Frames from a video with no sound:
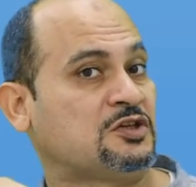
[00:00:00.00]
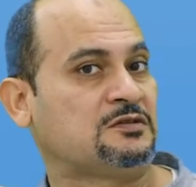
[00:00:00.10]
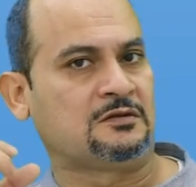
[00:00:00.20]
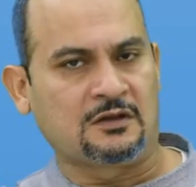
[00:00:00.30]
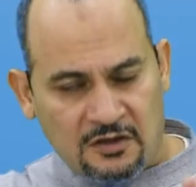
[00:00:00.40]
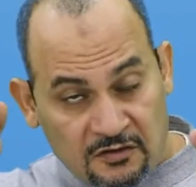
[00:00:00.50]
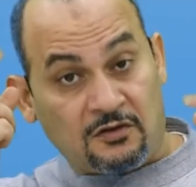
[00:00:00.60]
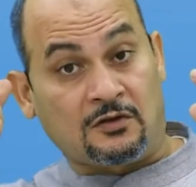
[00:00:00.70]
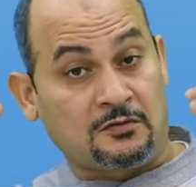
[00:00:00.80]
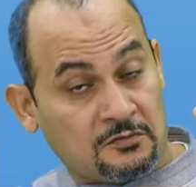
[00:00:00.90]
Or maybe we
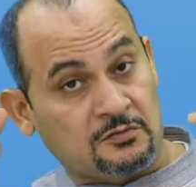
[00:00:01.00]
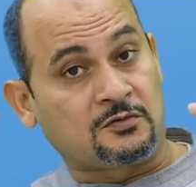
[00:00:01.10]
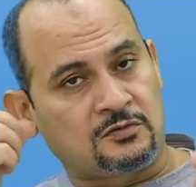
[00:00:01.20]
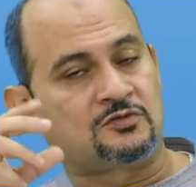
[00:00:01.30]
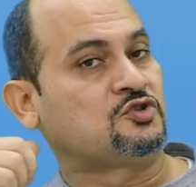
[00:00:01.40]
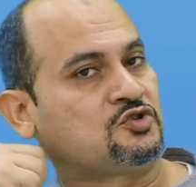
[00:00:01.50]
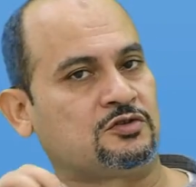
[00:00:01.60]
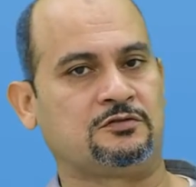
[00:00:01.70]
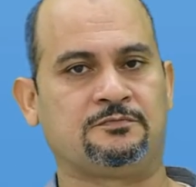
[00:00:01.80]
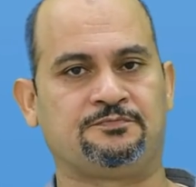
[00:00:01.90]
can say this,
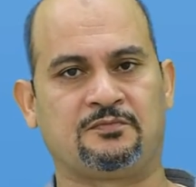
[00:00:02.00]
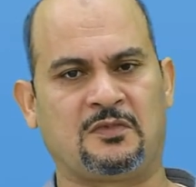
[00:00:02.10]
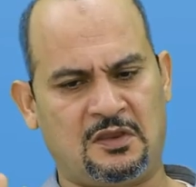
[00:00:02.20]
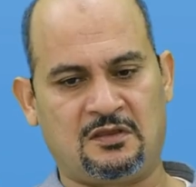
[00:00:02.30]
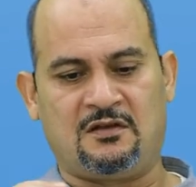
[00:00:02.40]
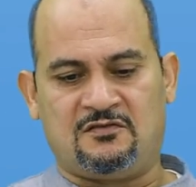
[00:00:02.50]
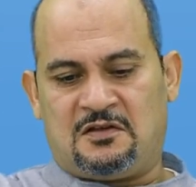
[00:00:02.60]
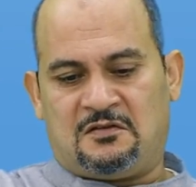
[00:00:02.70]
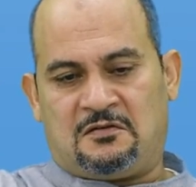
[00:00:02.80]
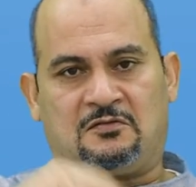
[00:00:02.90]
they share their
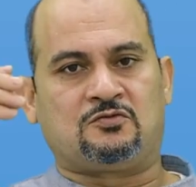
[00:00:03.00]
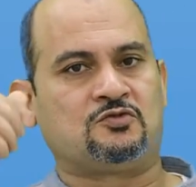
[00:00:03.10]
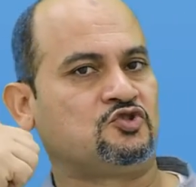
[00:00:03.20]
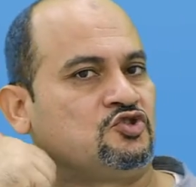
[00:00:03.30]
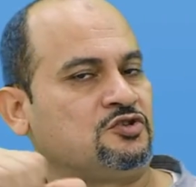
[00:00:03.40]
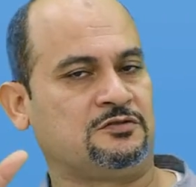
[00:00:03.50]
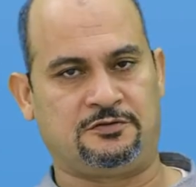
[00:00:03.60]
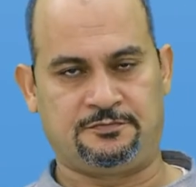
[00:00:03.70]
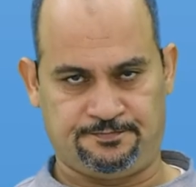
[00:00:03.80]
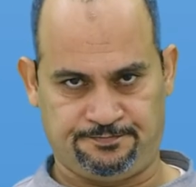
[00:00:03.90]
best moments with
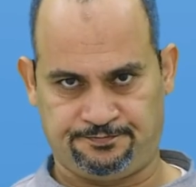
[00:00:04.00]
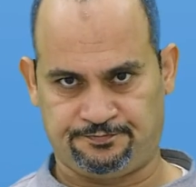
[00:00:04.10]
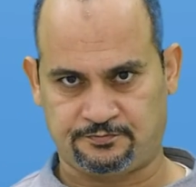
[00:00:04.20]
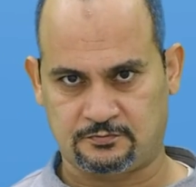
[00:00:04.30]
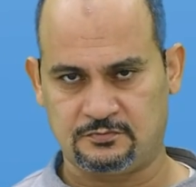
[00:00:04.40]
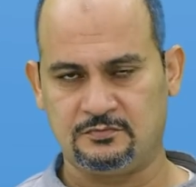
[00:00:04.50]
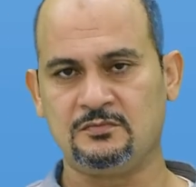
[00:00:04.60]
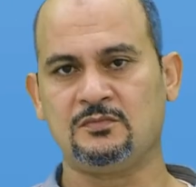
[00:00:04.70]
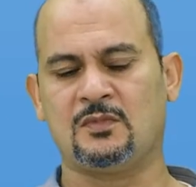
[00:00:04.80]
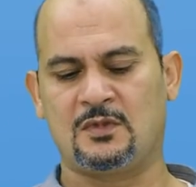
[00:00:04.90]
the rest of the
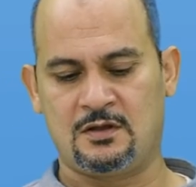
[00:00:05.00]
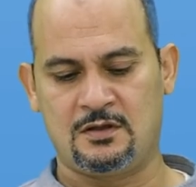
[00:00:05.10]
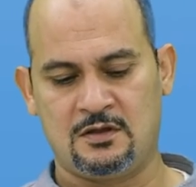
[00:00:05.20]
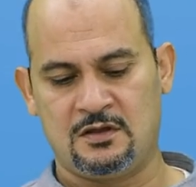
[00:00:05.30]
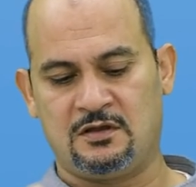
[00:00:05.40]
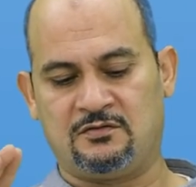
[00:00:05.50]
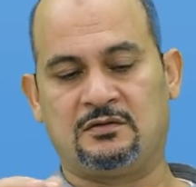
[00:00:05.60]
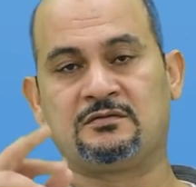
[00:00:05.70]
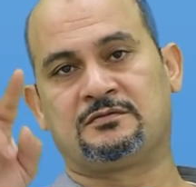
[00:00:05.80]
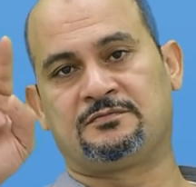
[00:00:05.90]
family. Of course, to
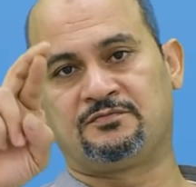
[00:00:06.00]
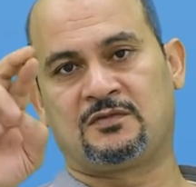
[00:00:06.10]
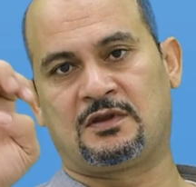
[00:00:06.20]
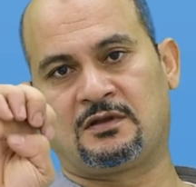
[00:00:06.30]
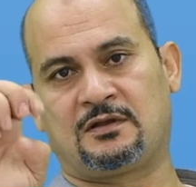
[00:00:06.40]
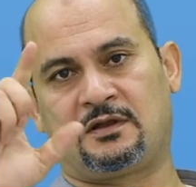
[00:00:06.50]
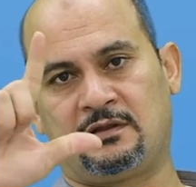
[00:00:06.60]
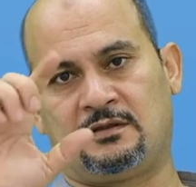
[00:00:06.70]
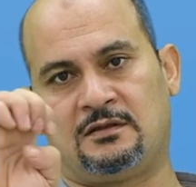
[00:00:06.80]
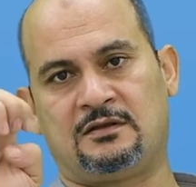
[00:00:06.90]
sit back, to take
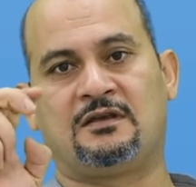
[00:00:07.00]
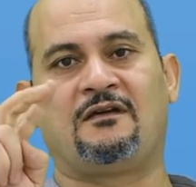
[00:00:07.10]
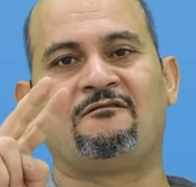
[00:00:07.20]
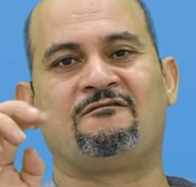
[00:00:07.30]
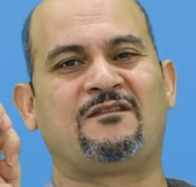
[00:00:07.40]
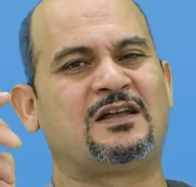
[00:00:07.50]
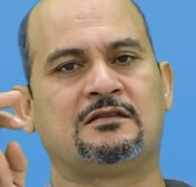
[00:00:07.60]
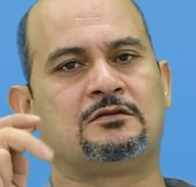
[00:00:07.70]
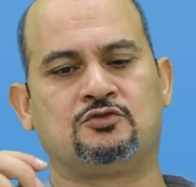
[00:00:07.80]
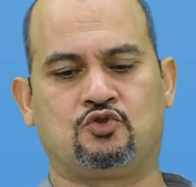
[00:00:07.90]
a
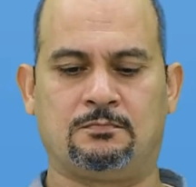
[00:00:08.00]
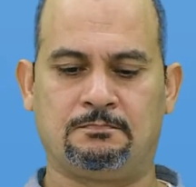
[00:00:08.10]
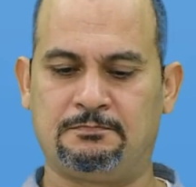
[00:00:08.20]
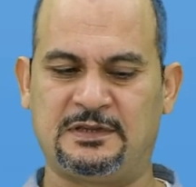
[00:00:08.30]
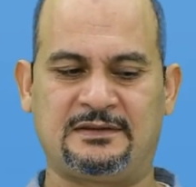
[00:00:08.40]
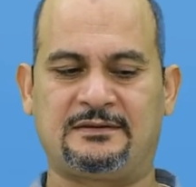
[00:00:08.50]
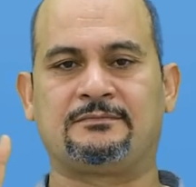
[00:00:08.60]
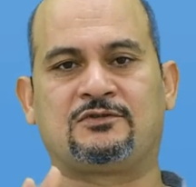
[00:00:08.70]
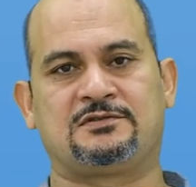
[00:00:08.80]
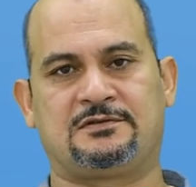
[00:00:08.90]
breathing space and
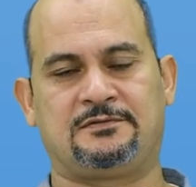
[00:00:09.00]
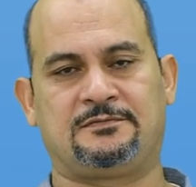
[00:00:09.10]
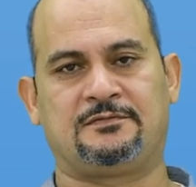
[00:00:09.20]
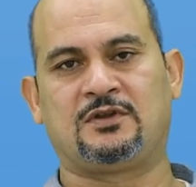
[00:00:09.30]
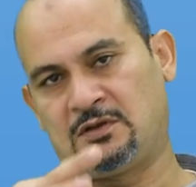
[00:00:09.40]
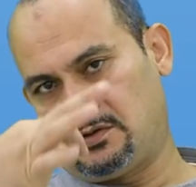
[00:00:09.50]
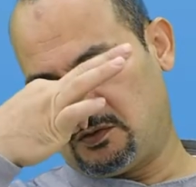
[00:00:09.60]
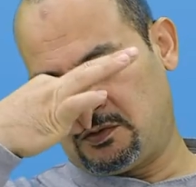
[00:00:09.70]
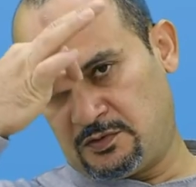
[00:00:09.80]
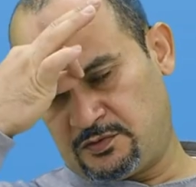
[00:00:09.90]
relax with the family members.